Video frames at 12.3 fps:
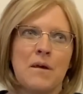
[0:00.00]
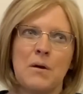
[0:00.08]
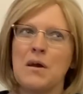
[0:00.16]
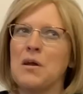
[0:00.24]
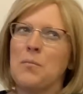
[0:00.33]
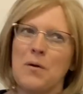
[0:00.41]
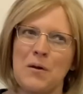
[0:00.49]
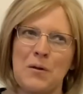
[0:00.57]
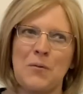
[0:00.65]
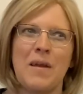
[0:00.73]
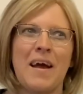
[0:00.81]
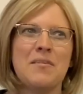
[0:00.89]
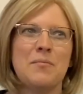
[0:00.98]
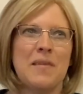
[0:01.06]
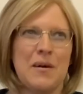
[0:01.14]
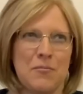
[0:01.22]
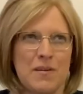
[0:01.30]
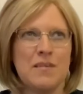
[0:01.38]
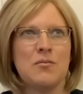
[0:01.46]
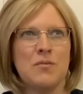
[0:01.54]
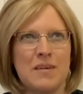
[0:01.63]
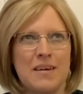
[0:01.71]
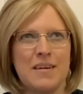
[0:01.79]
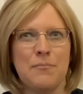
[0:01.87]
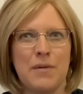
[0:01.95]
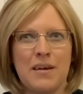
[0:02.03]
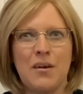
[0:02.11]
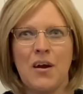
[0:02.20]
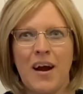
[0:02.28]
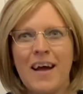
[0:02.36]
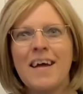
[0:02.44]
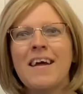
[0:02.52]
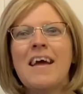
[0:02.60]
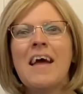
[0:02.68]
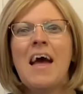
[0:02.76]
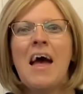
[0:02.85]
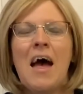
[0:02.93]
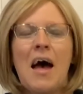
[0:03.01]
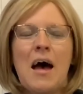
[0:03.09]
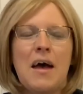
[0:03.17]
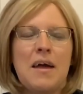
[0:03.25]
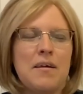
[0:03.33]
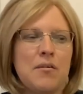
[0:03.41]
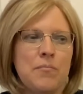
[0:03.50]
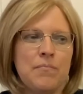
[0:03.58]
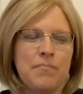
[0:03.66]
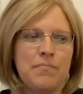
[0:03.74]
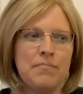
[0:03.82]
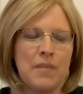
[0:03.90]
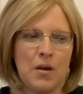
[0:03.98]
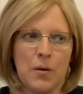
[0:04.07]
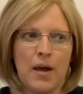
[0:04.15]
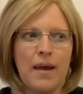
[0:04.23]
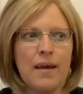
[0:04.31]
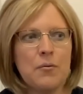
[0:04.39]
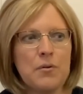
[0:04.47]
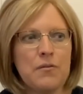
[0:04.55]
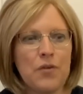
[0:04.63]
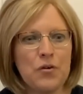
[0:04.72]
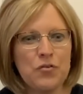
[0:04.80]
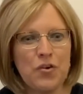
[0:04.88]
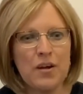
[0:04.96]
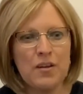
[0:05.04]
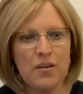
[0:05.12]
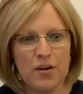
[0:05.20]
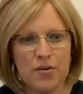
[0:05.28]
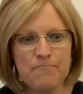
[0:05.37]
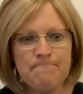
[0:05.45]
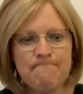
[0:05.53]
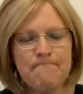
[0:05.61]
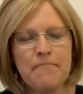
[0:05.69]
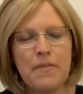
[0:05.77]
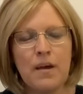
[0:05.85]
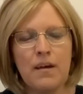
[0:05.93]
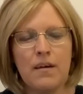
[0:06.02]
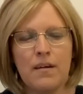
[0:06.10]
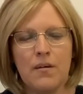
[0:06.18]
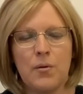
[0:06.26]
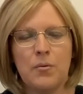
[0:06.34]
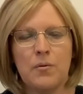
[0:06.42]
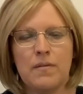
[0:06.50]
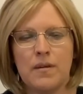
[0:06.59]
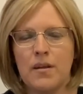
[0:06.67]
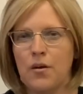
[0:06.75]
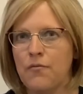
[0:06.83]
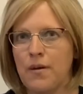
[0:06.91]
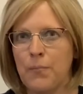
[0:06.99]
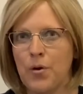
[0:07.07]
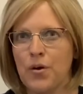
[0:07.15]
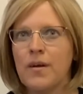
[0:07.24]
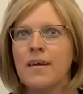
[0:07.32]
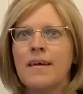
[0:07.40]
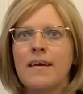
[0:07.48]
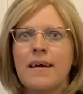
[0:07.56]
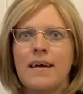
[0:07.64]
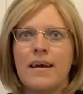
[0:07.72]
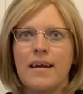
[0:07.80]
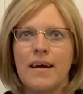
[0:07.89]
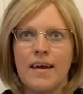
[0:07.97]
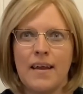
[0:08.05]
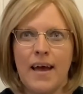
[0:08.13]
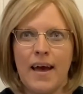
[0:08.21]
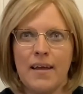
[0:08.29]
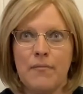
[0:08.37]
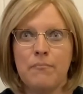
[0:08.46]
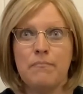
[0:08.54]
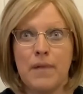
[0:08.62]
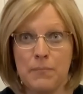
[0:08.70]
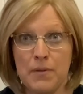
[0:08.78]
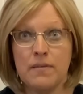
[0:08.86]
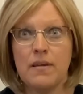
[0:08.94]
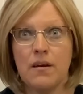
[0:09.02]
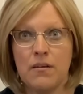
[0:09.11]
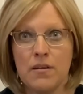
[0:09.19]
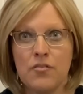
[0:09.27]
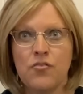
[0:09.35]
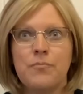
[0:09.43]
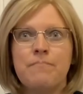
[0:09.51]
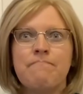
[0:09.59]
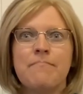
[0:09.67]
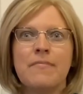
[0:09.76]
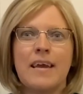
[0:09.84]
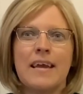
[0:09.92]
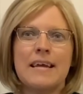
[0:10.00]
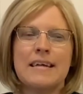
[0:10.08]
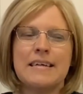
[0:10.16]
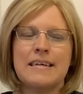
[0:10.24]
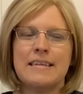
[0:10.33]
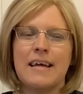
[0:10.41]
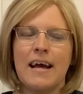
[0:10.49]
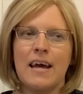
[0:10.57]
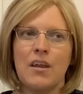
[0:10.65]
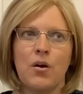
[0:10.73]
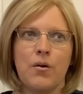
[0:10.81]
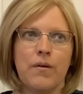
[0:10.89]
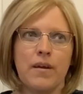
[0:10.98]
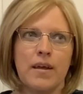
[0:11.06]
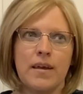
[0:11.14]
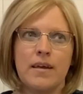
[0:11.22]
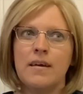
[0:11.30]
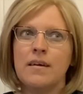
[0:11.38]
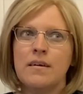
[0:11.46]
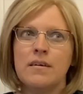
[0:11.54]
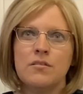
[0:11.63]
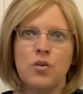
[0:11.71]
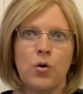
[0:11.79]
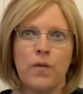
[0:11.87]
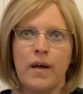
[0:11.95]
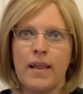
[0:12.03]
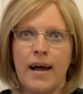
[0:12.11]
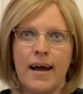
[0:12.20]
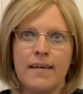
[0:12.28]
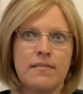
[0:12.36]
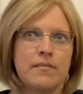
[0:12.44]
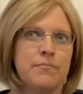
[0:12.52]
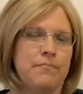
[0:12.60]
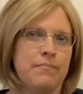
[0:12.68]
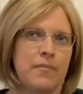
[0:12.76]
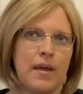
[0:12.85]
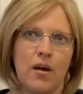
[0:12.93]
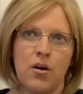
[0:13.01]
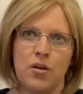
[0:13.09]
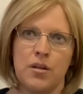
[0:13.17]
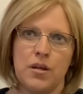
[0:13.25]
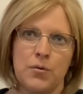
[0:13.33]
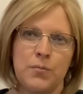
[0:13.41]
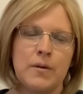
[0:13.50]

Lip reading: Okay, you probably don't want to ask me that one. That's really going to make you cry. it was first grade year. It was in November, and I had had my miscarriage. And I had already told the class. They all knew.